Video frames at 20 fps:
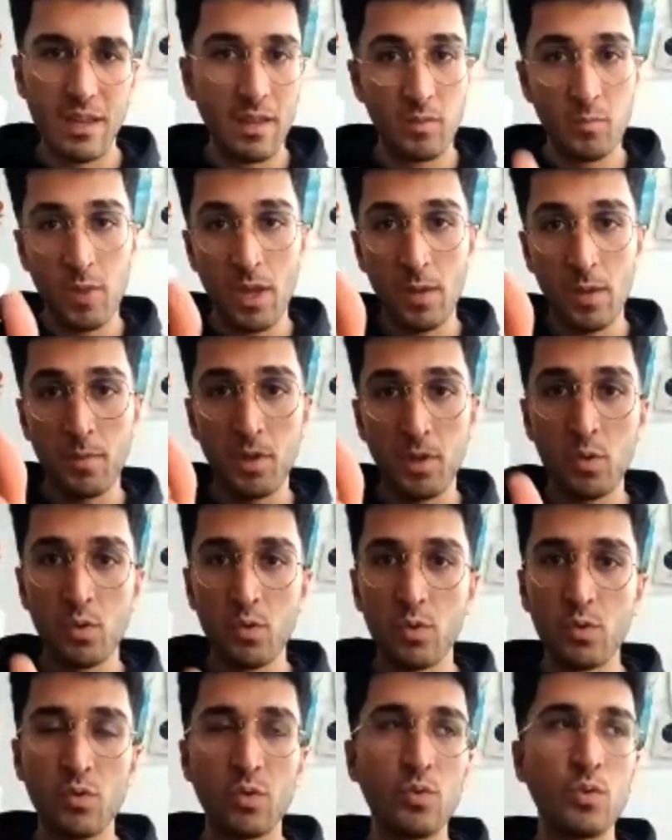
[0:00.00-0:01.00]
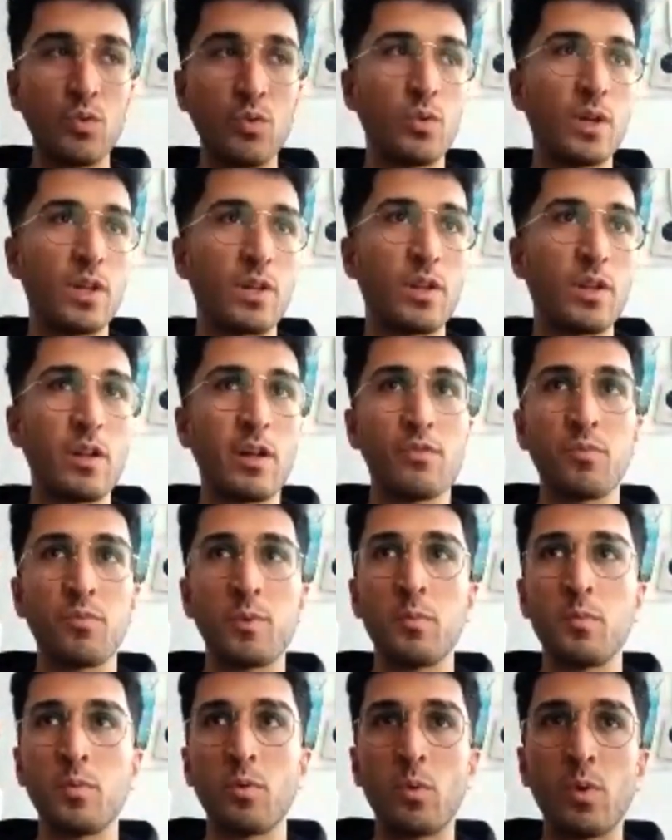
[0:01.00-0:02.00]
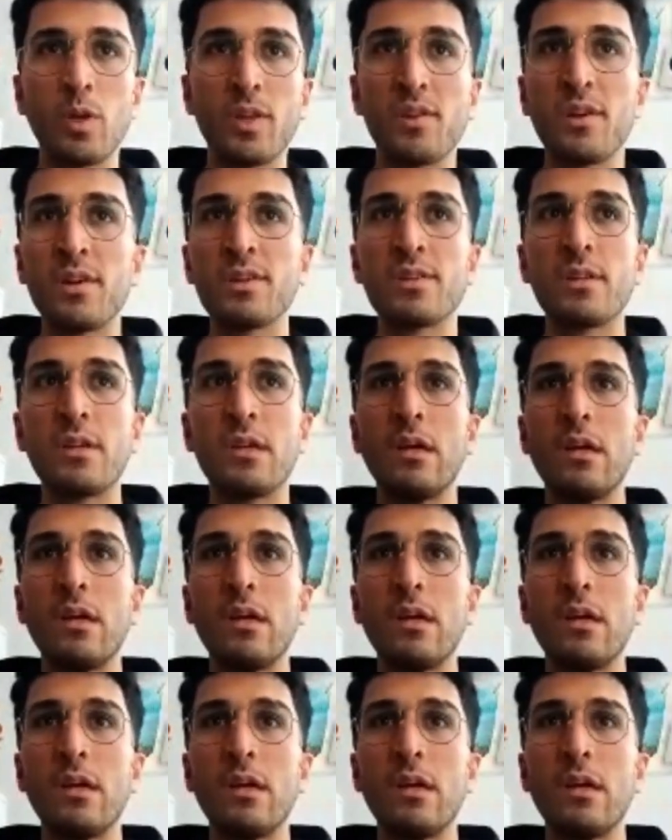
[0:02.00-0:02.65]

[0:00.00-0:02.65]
and maybe you do too, and a lot of people with us,